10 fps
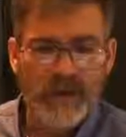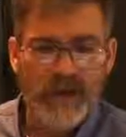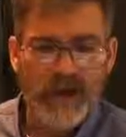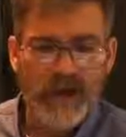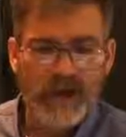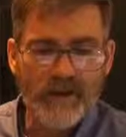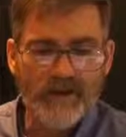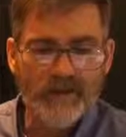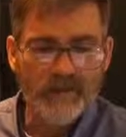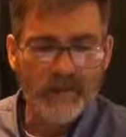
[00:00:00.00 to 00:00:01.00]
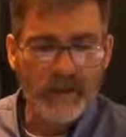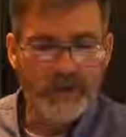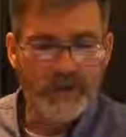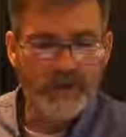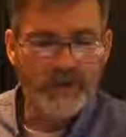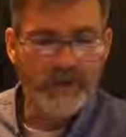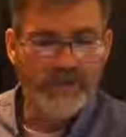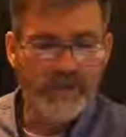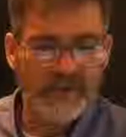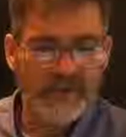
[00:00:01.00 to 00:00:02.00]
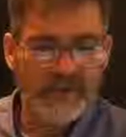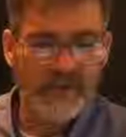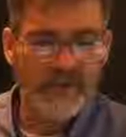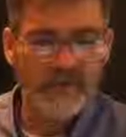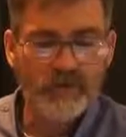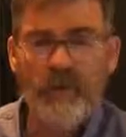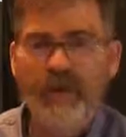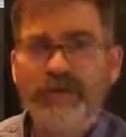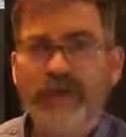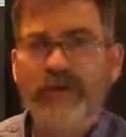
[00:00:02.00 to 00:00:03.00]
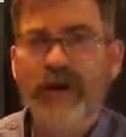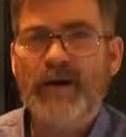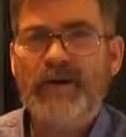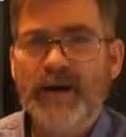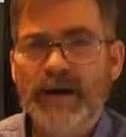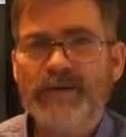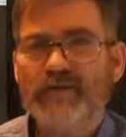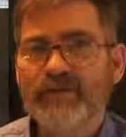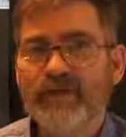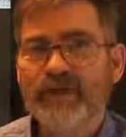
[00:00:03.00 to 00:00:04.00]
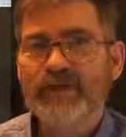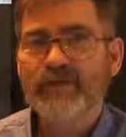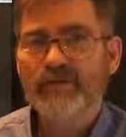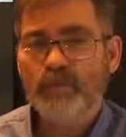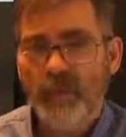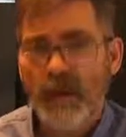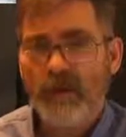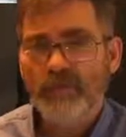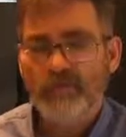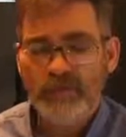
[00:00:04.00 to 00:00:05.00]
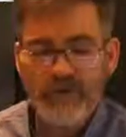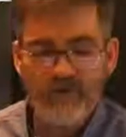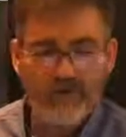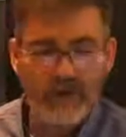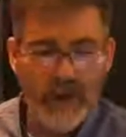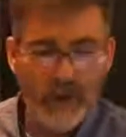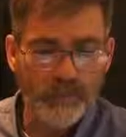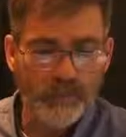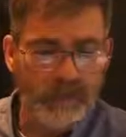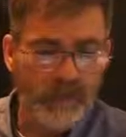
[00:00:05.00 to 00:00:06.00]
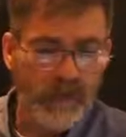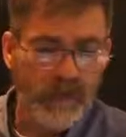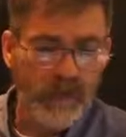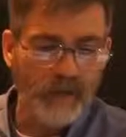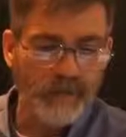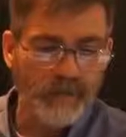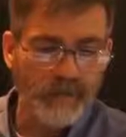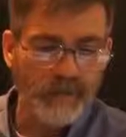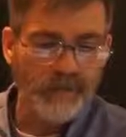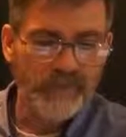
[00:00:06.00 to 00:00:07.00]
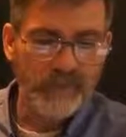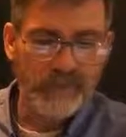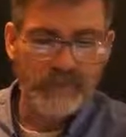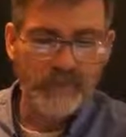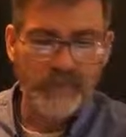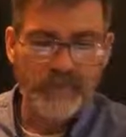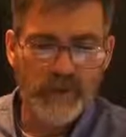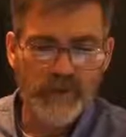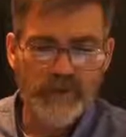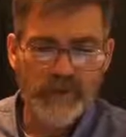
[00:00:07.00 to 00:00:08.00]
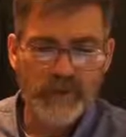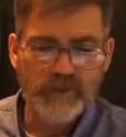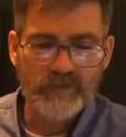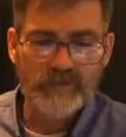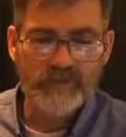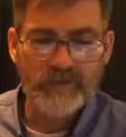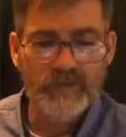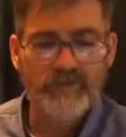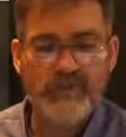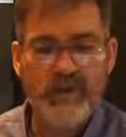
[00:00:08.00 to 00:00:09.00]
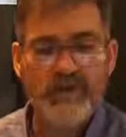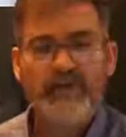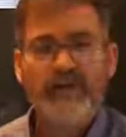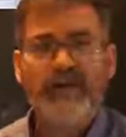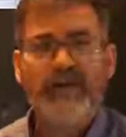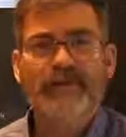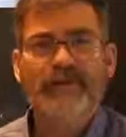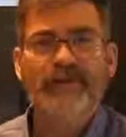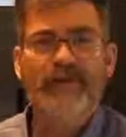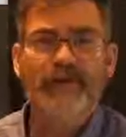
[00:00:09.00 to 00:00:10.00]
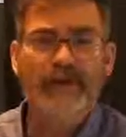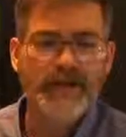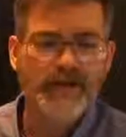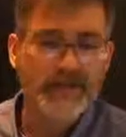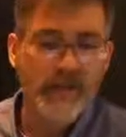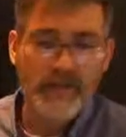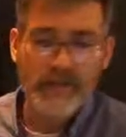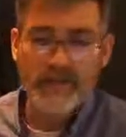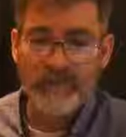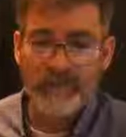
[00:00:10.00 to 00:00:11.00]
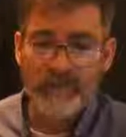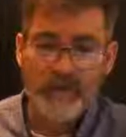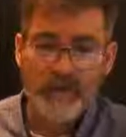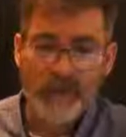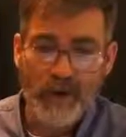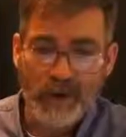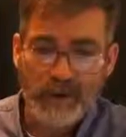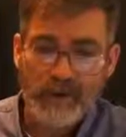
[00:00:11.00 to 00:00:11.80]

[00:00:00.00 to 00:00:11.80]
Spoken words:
And then Russia sent in another 20-some-odd tanks as well to help the people of the Donetsk Republic there to defend themselves against the aggression coming from Ukraine.